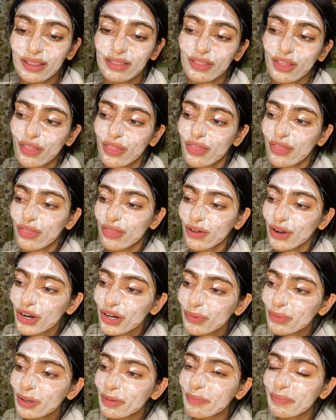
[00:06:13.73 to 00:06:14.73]
The third
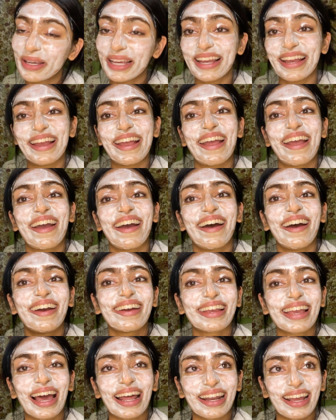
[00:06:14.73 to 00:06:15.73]
would be
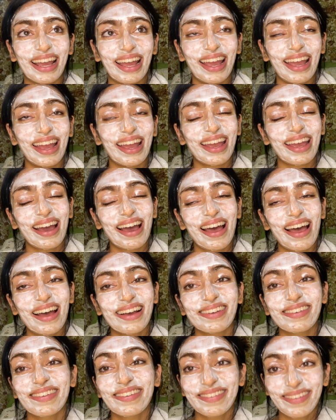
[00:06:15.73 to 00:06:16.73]
getting
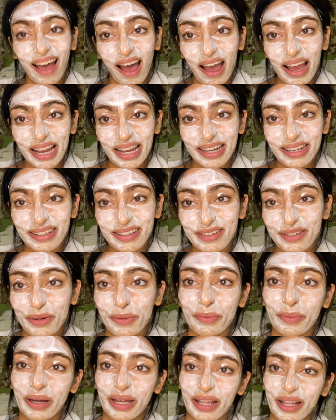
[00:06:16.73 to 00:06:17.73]
signed
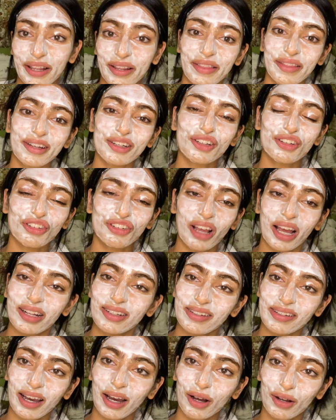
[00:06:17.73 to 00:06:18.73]
with
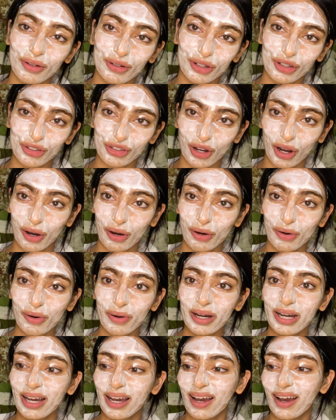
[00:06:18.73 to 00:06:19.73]
Chantal Nadeau.
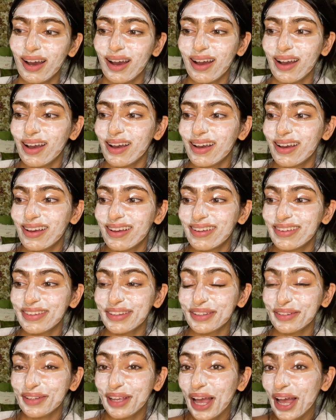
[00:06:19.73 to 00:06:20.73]

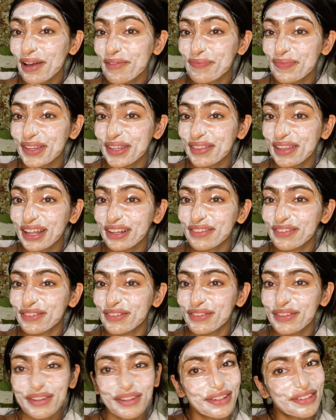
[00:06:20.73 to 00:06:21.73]
Yeah, and that's
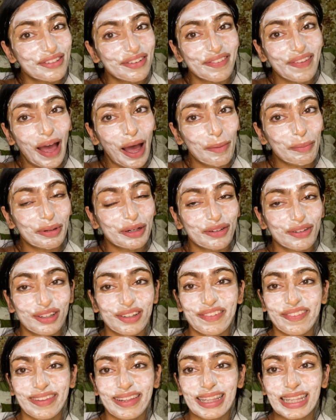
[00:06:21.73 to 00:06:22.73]
just happened
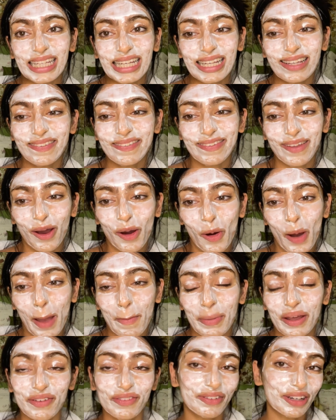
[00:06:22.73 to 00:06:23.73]
recently, so I'm
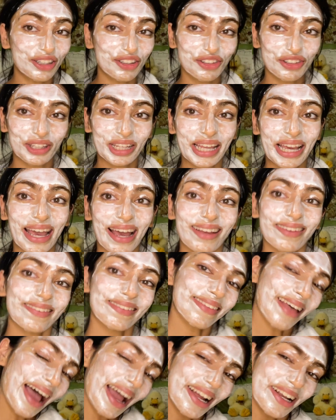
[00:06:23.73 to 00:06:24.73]
officially a
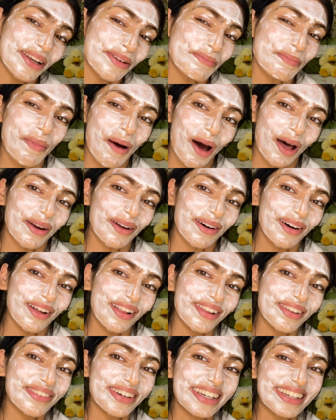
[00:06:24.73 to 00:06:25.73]
signed model,
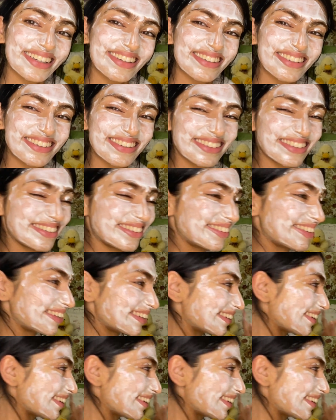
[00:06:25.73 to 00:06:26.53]
which...